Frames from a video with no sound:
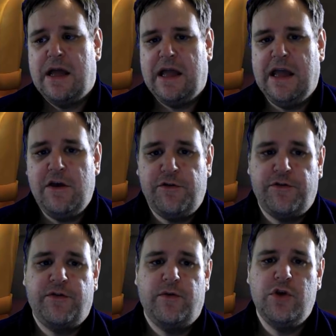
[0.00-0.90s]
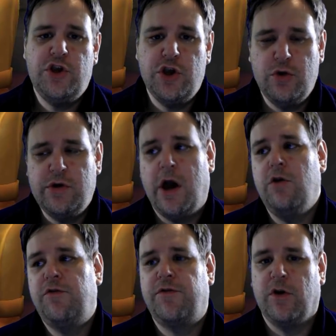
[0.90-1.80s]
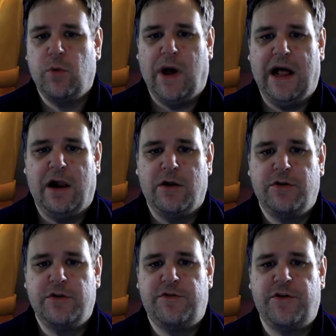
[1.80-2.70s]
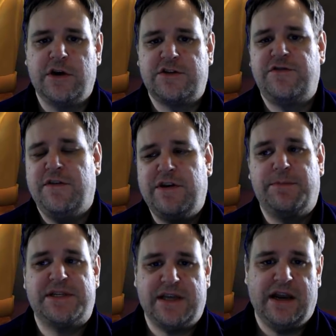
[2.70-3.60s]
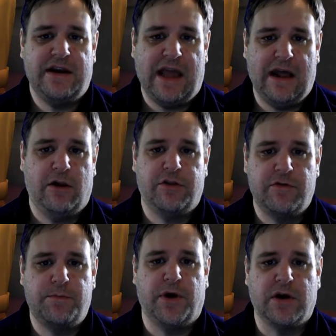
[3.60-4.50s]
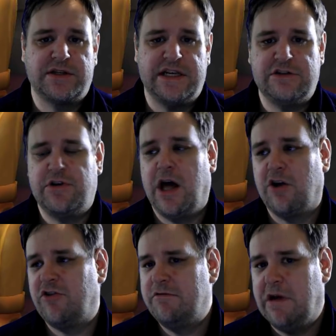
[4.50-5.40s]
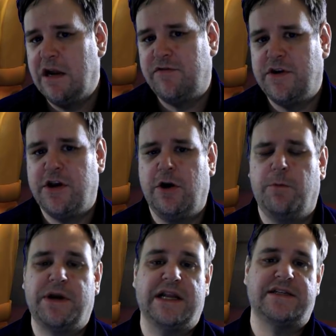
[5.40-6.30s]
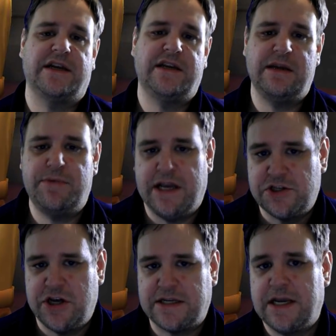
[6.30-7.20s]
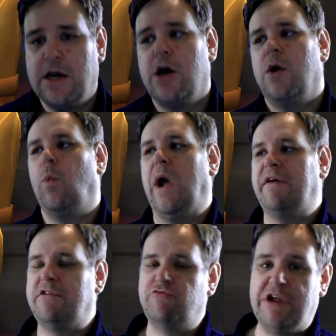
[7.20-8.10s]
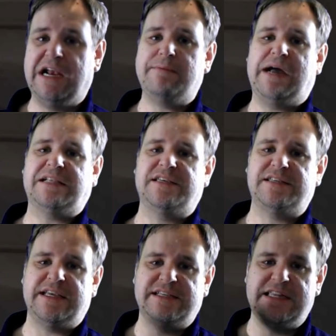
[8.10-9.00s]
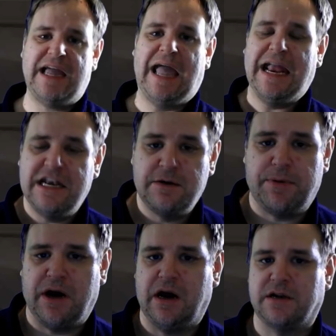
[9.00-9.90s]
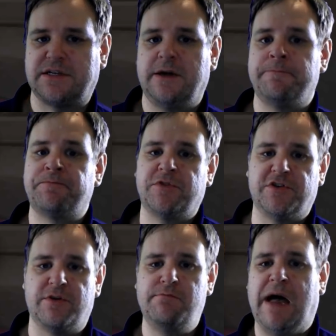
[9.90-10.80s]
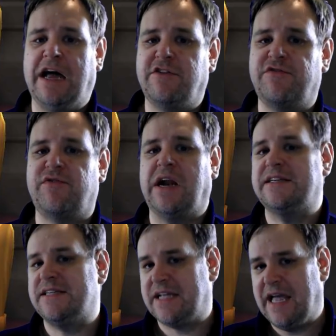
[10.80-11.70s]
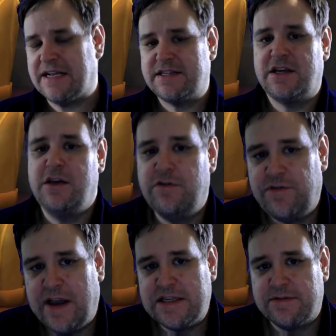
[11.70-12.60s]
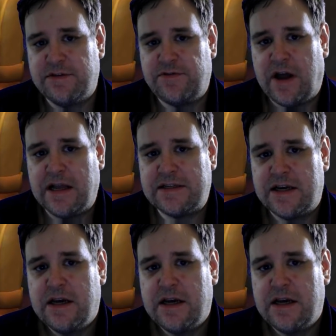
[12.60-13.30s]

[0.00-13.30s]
if you know full well that the first 50% health of a boss is largely irrelevant, you're not up against any DPS checks, where it really matters is the end part. There's a mad, frantic execute phase of the fight.